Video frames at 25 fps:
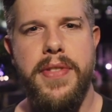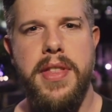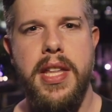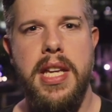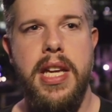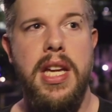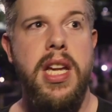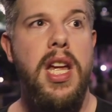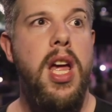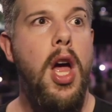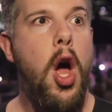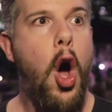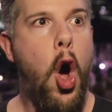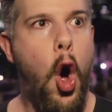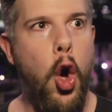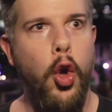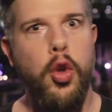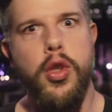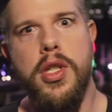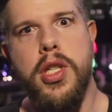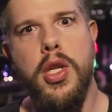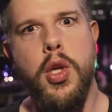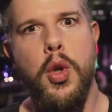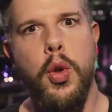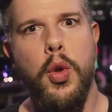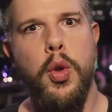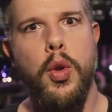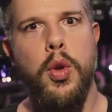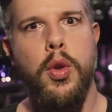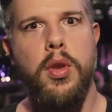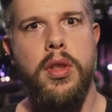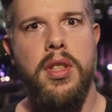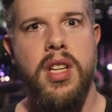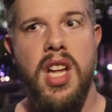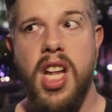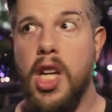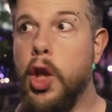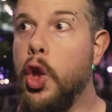of the old
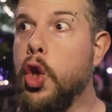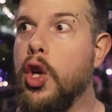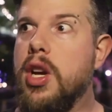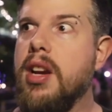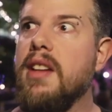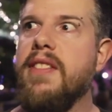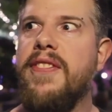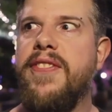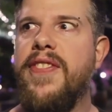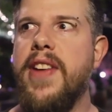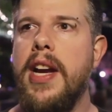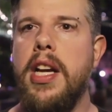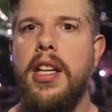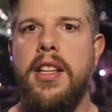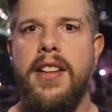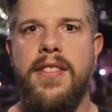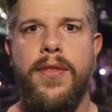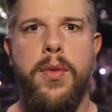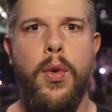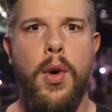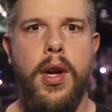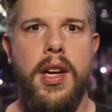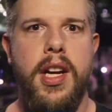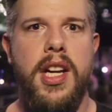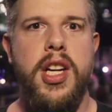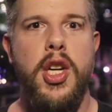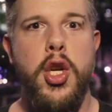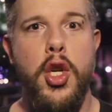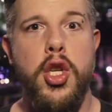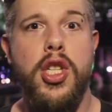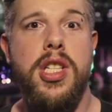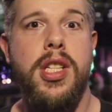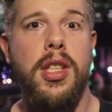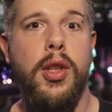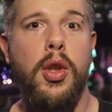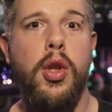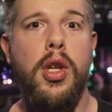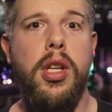school look and feel of what it
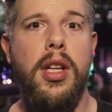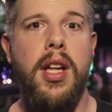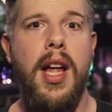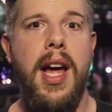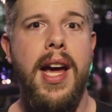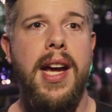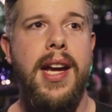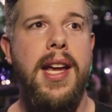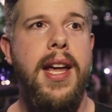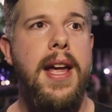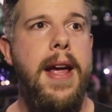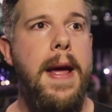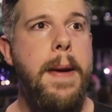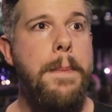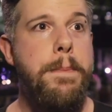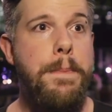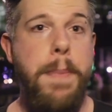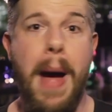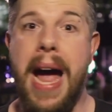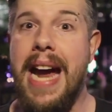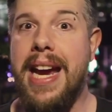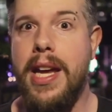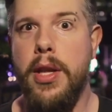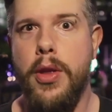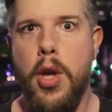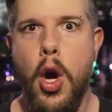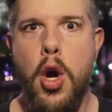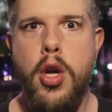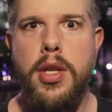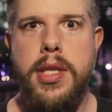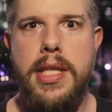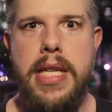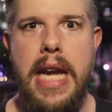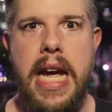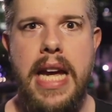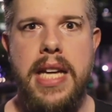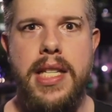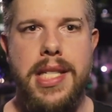used to look like back in
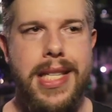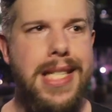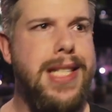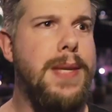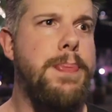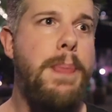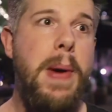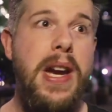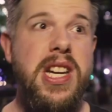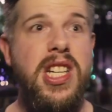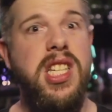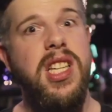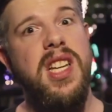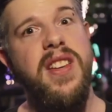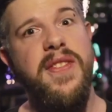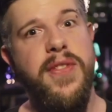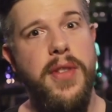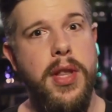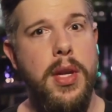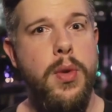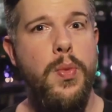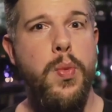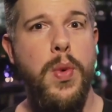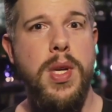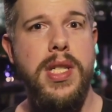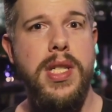those days, especially for the